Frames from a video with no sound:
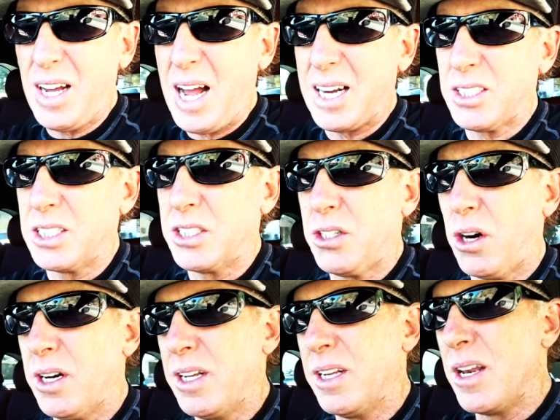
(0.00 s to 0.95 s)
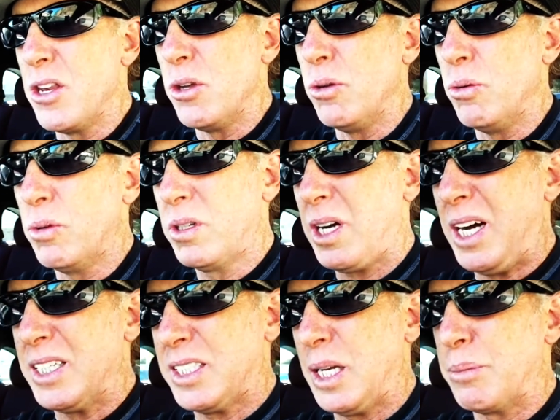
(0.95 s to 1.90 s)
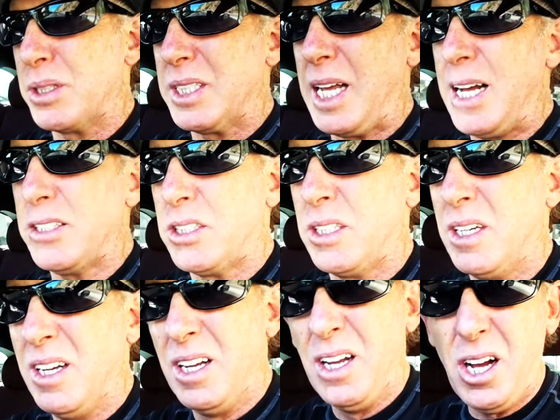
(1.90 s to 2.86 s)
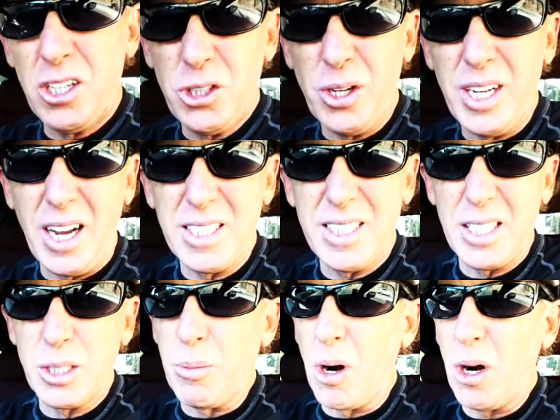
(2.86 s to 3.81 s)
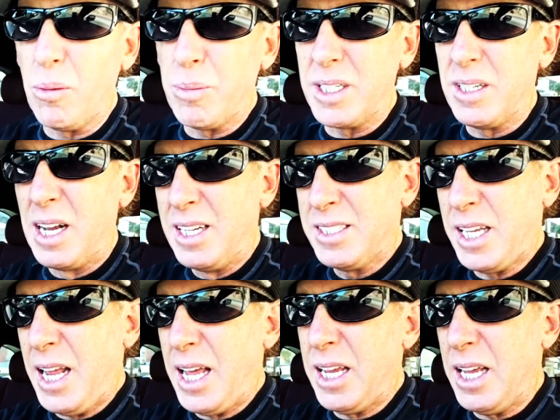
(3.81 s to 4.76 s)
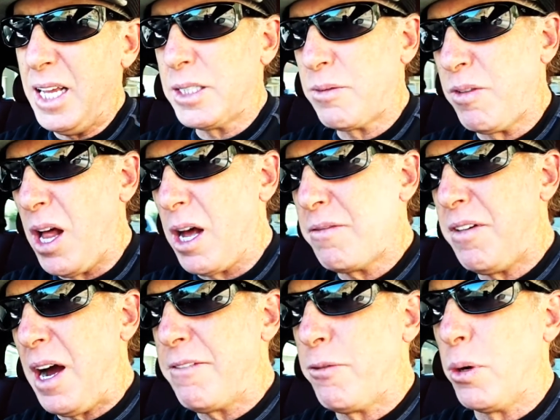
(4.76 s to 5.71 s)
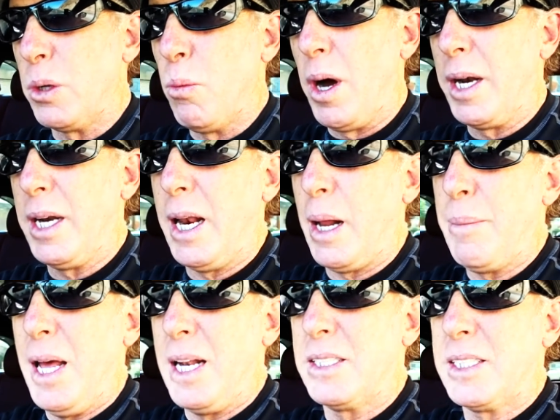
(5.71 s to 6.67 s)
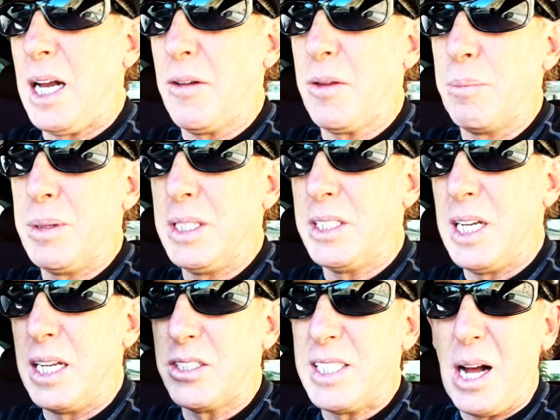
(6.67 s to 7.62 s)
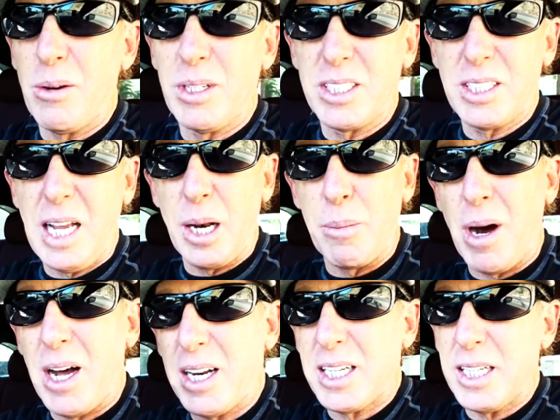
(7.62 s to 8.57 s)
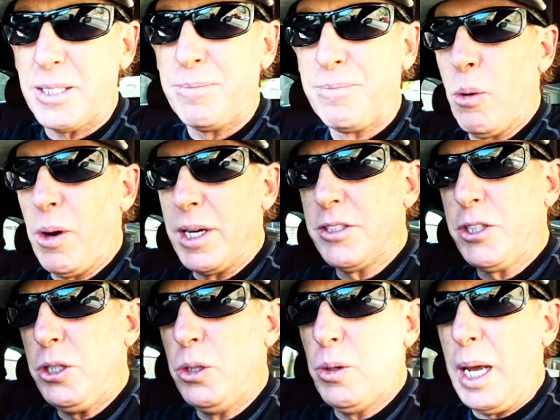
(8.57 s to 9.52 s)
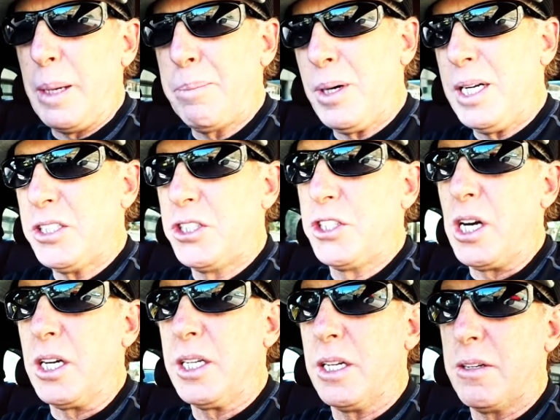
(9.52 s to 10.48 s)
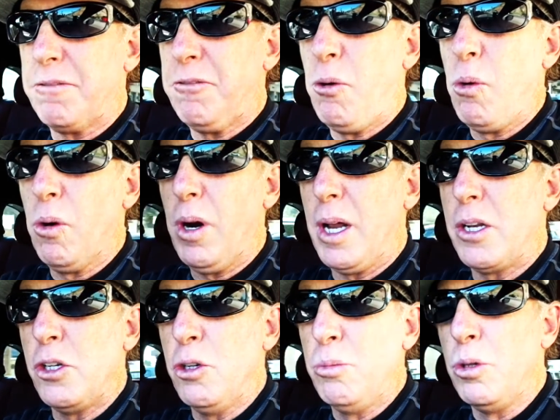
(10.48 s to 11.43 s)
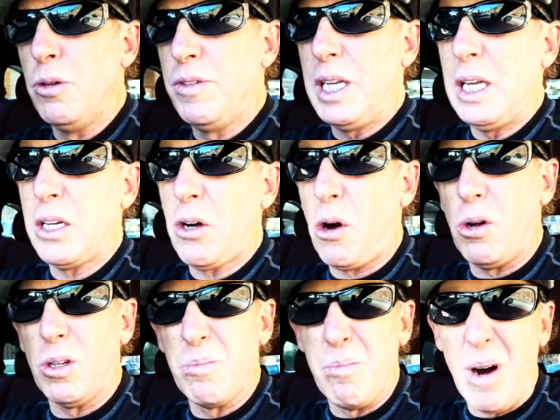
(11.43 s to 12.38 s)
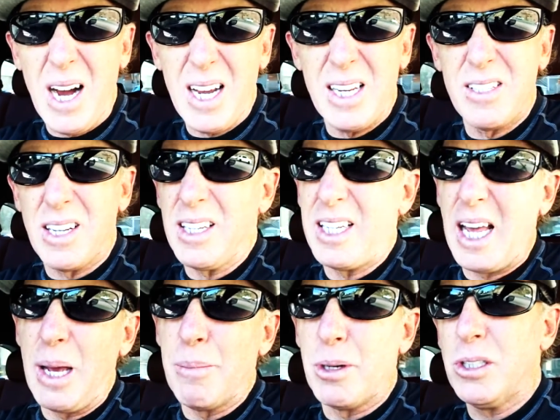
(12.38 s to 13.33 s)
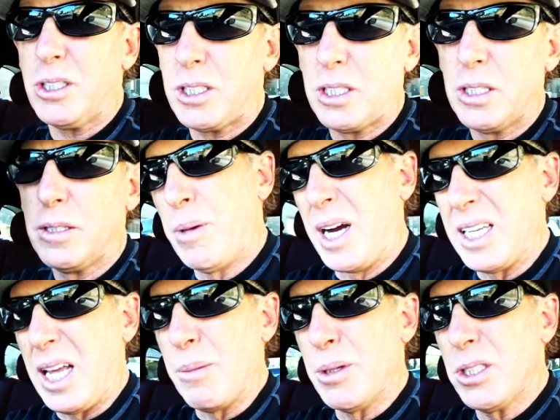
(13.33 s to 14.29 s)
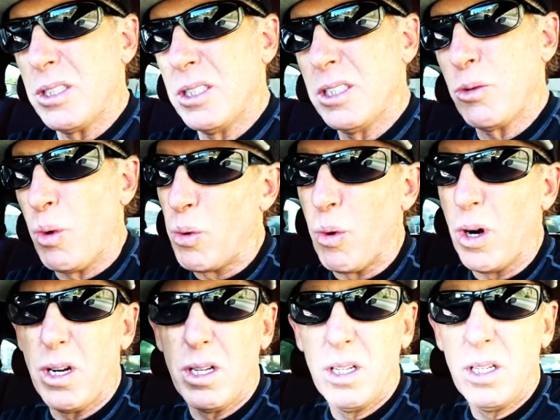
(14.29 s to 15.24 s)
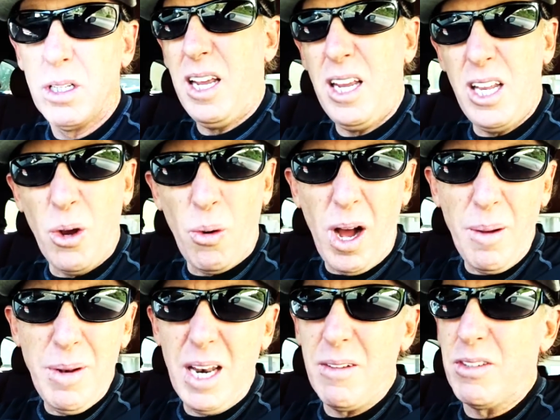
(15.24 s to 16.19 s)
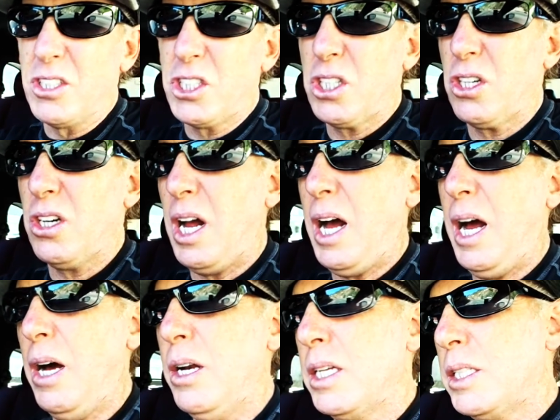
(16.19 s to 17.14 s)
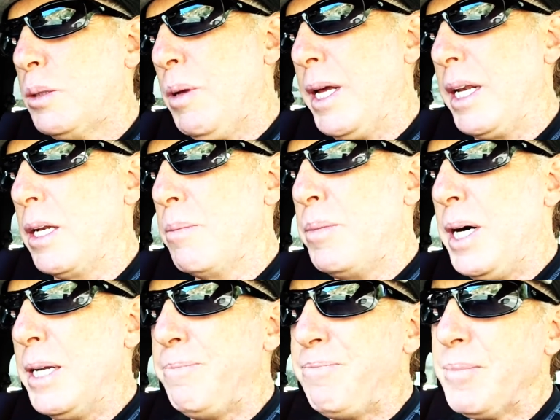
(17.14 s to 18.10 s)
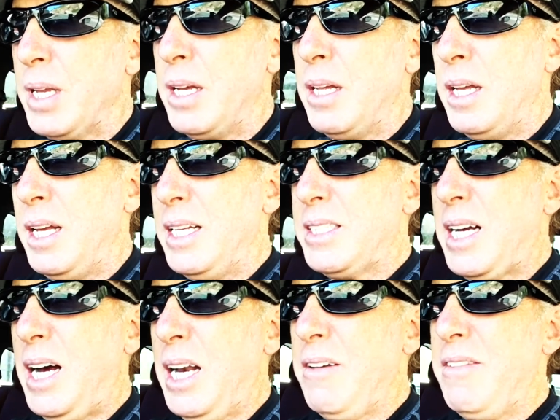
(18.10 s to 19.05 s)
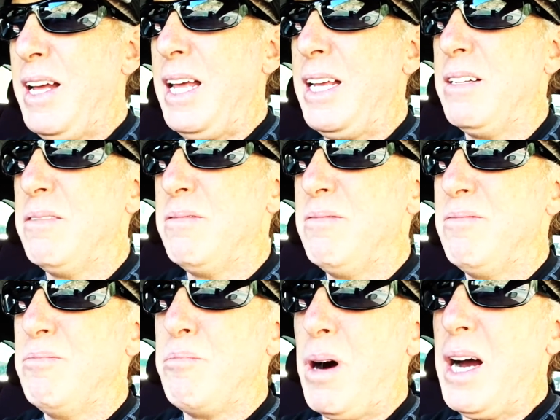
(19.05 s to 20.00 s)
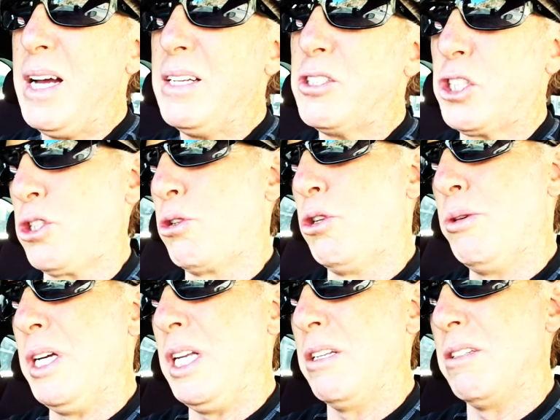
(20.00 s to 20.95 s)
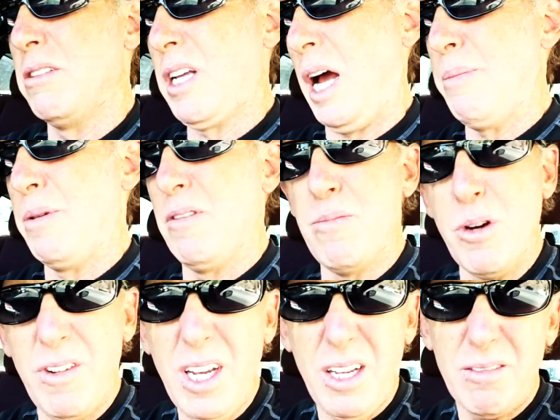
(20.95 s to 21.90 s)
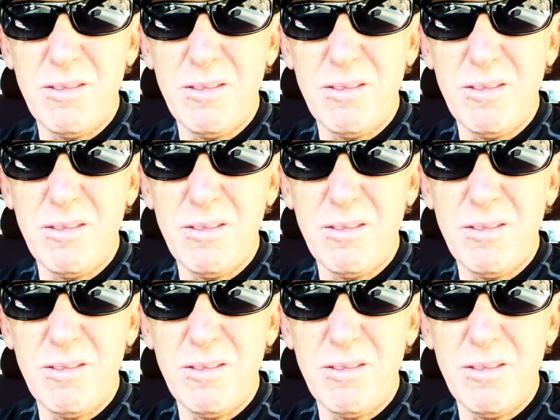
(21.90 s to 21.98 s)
I actually started a new concept sketch. I'll show you guys that tomorrow, but today it's vlog five forty-one and I'm headed south on P C H down to Santa Monica, going to a press junket for a new movie called MindGamers. MindGamers, it's one word. You know, I'm not even sure how to explain it, but it's kind of a mind-screwing type of movie.